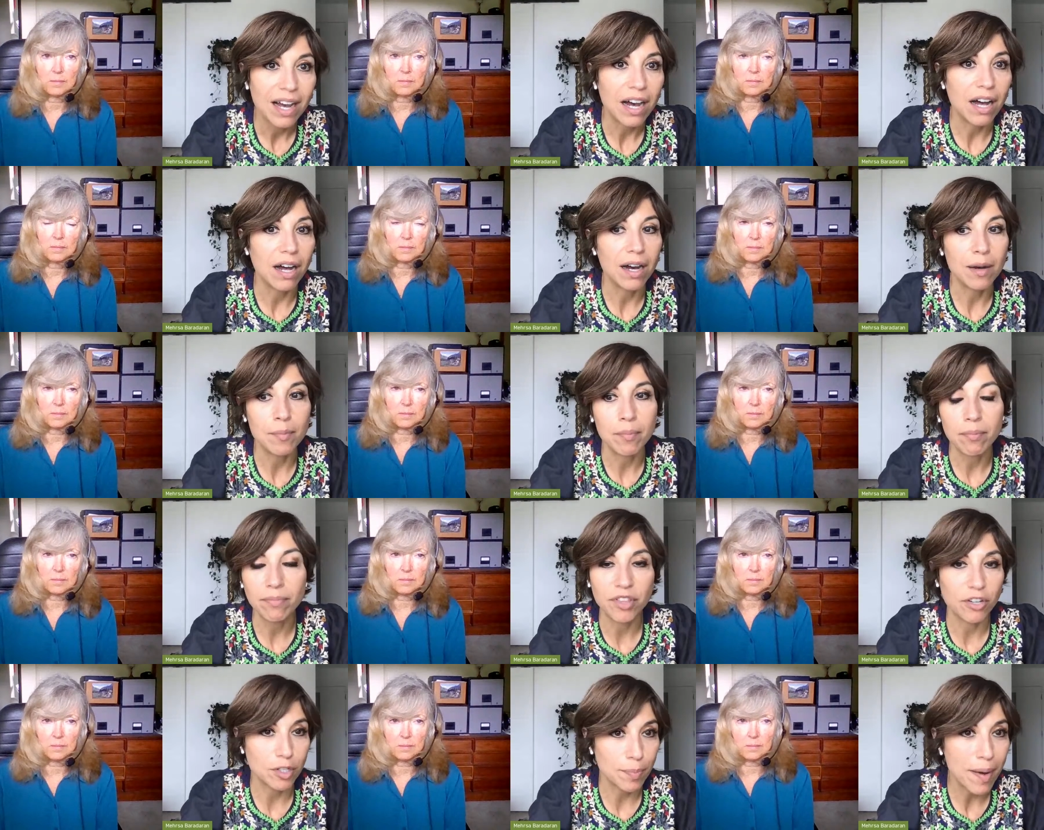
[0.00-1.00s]
Speaker 1: um,
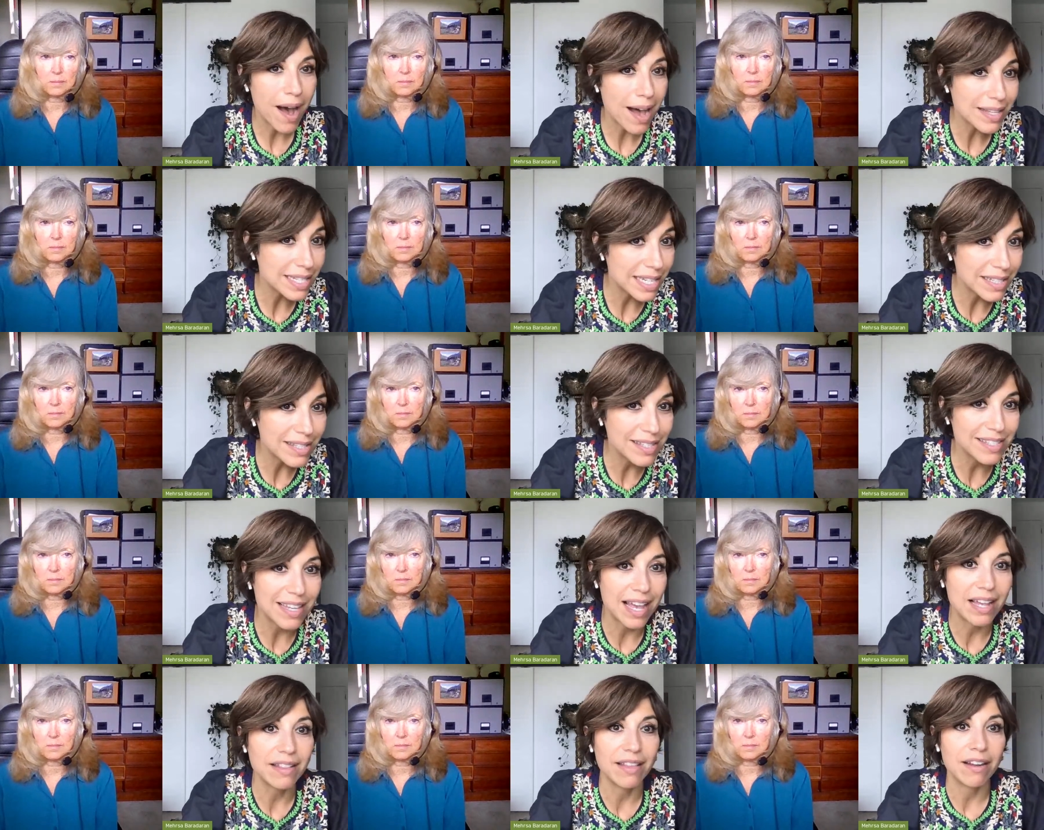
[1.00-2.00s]
their deposits,
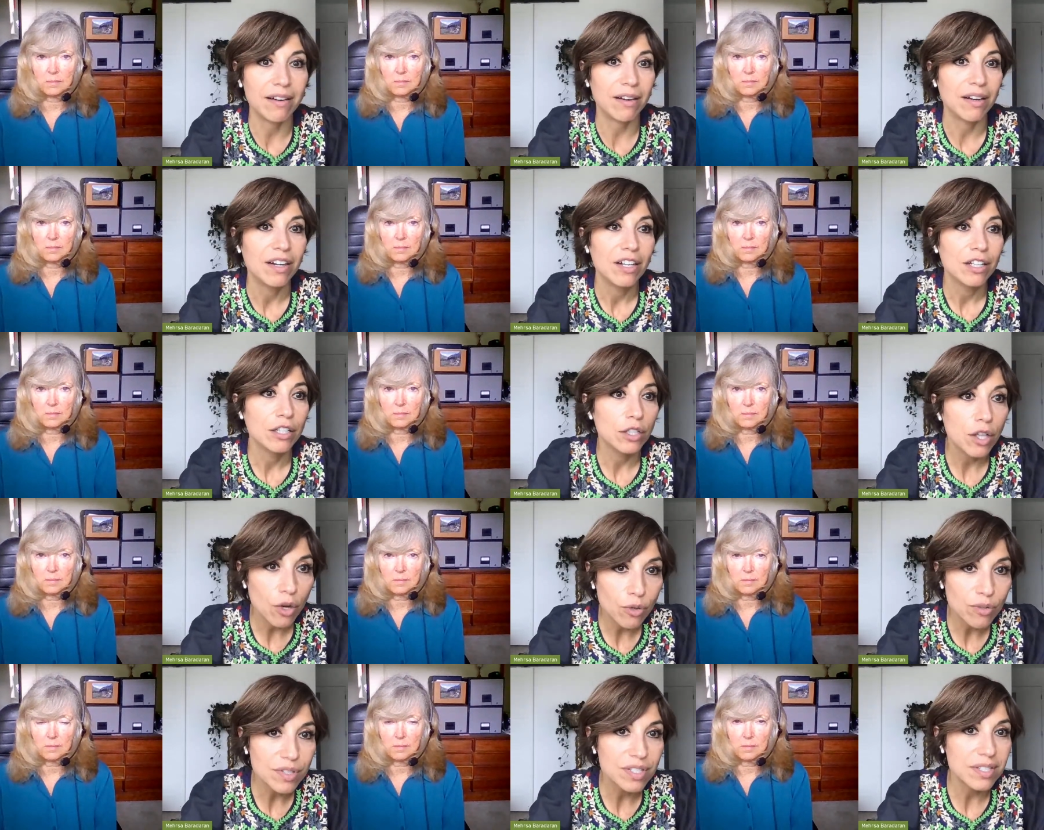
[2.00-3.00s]
and their
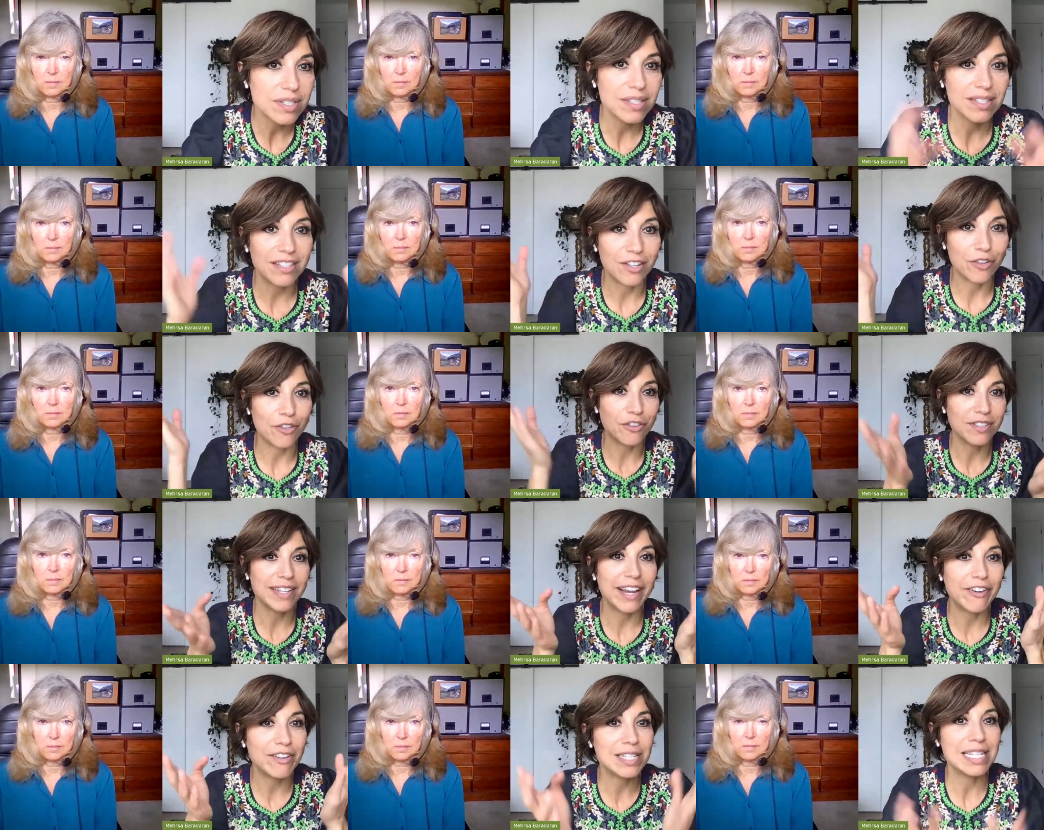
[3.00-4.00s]
loans. You know, there's
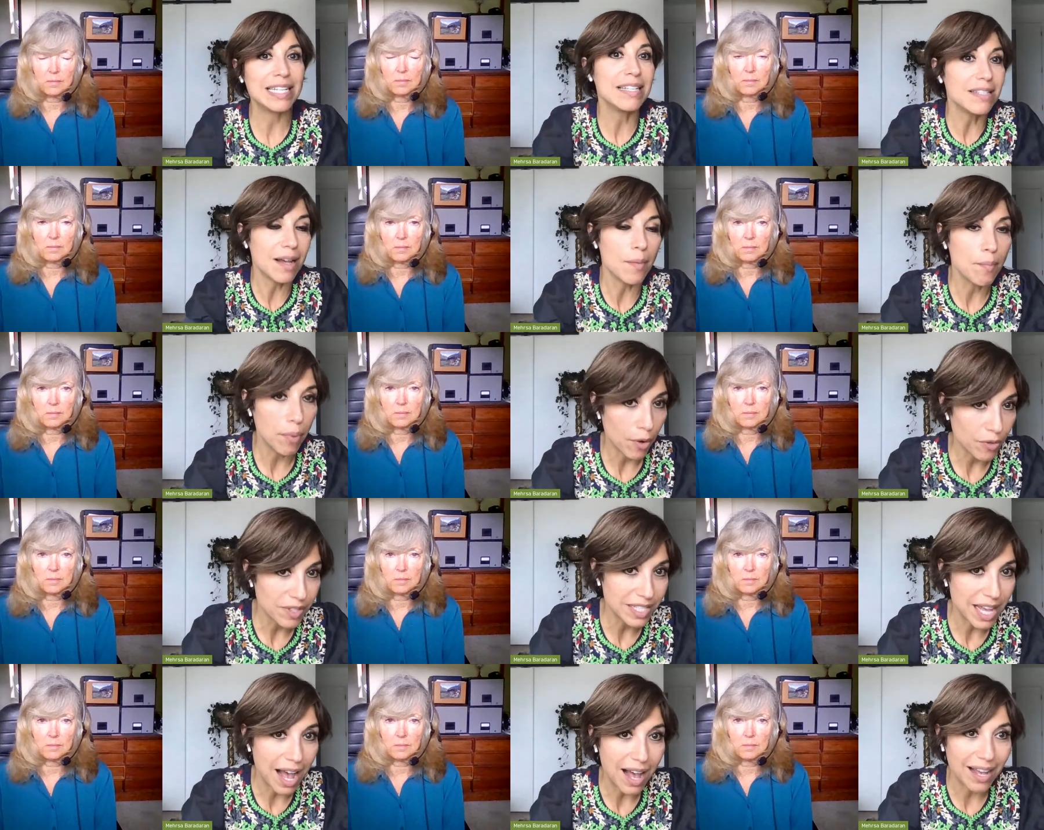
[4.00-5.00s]
guarantees on both
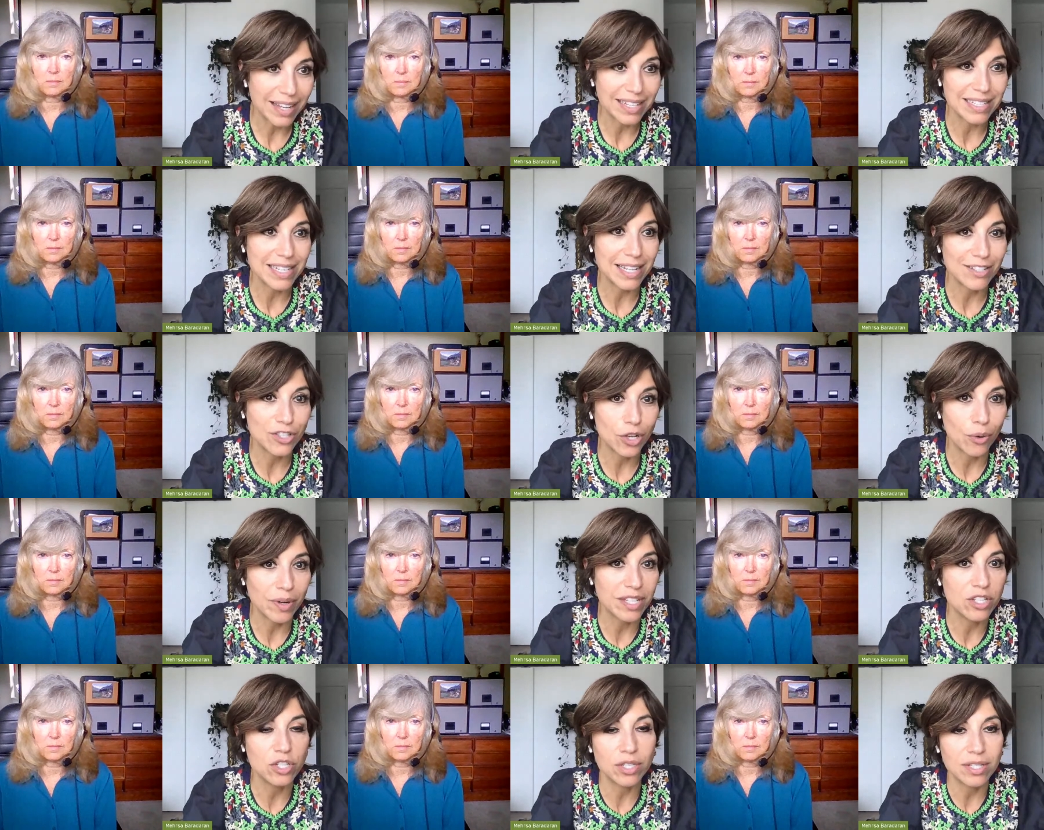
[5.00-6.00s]
sides, and so
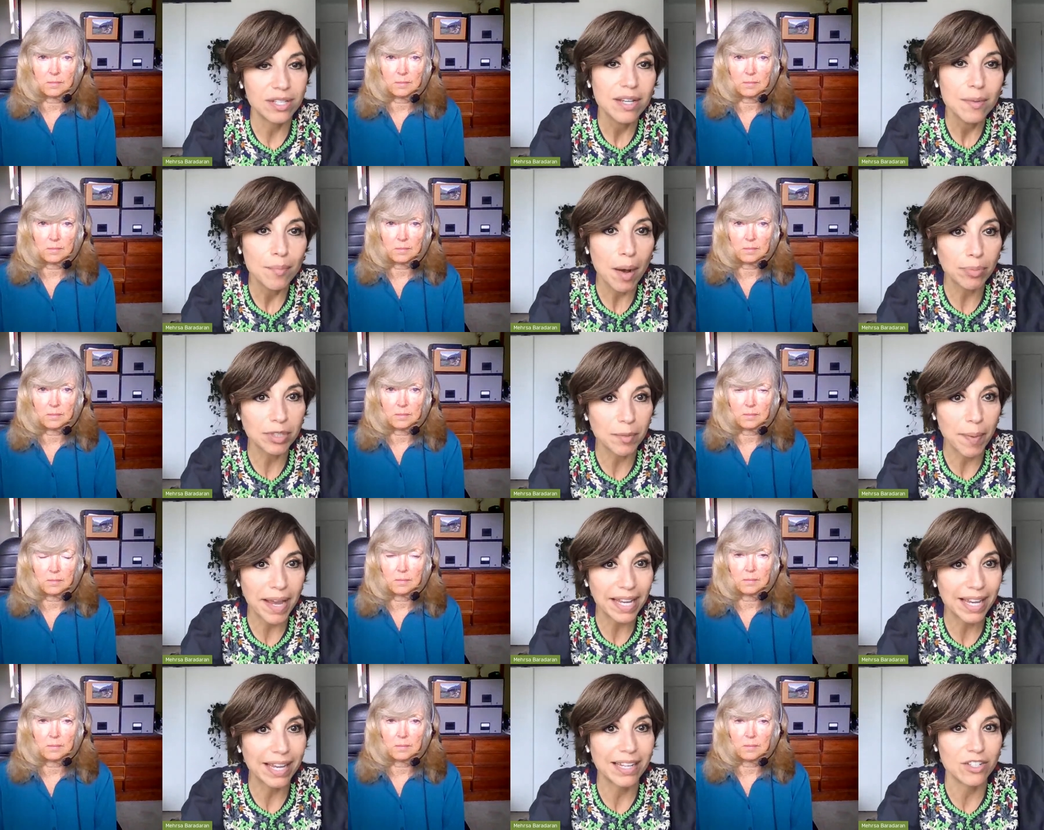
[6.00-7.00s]
it's public
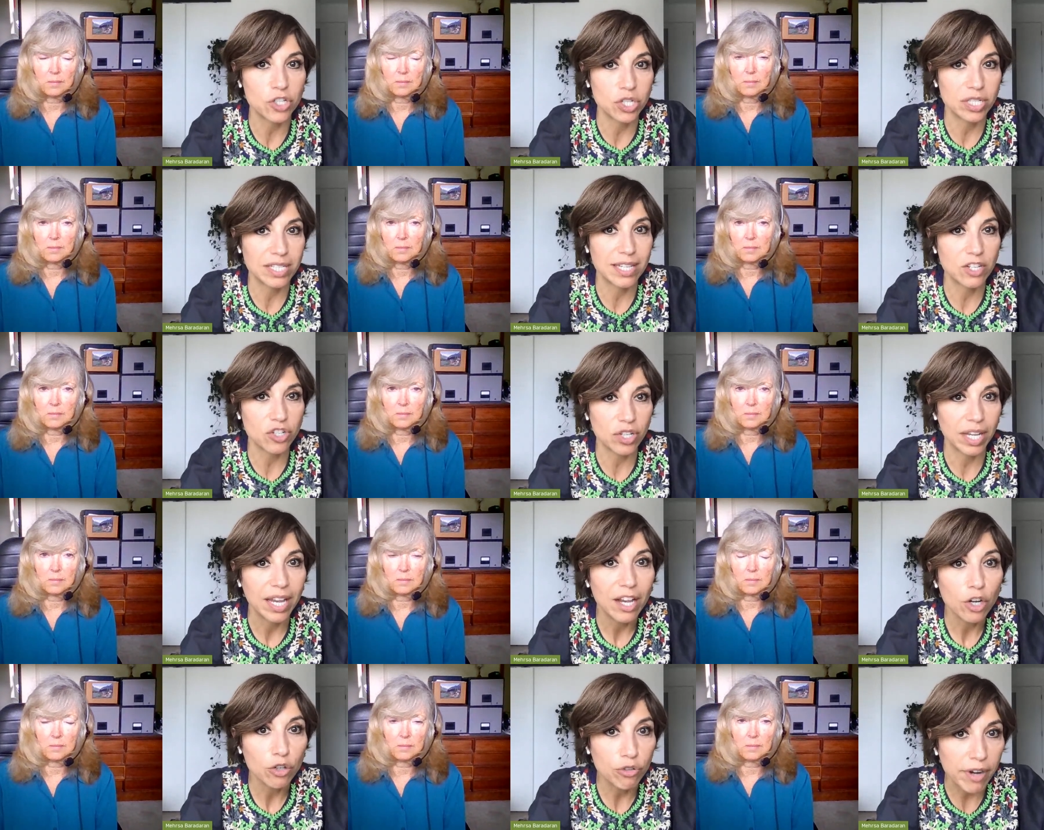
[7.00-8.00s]
banking is just essentially
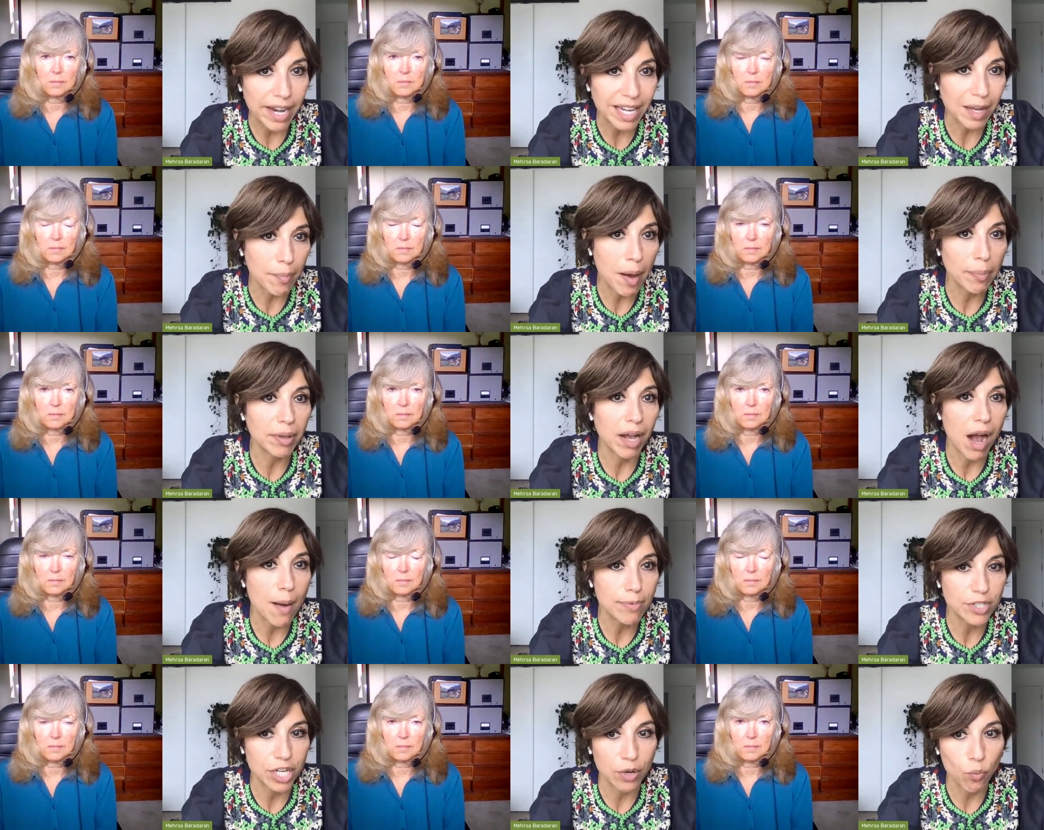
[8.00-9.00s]
creating a public
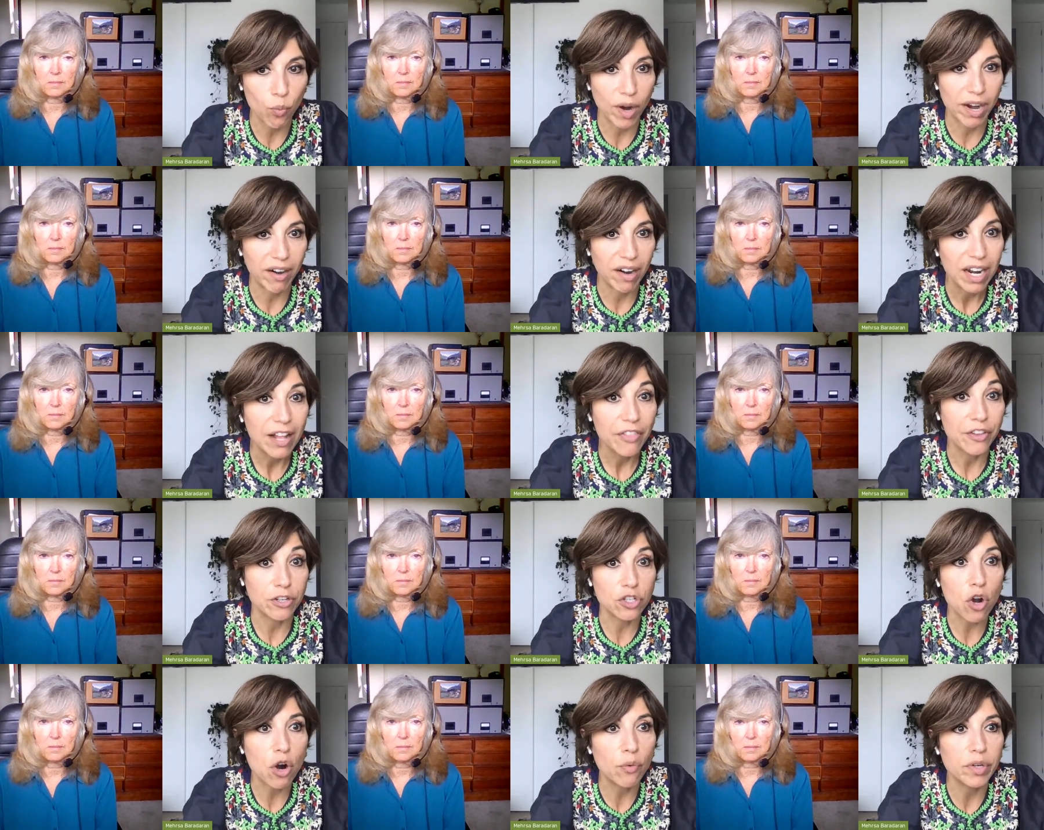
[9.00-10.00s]
option where there's
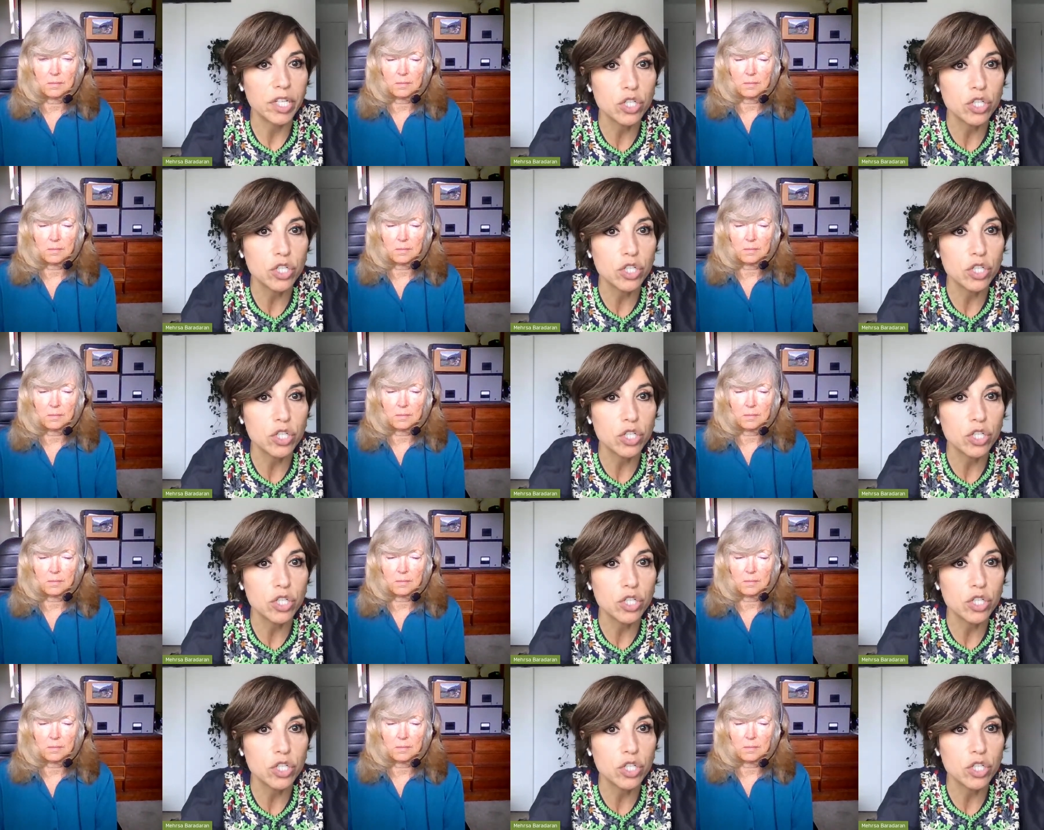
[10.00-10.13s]
already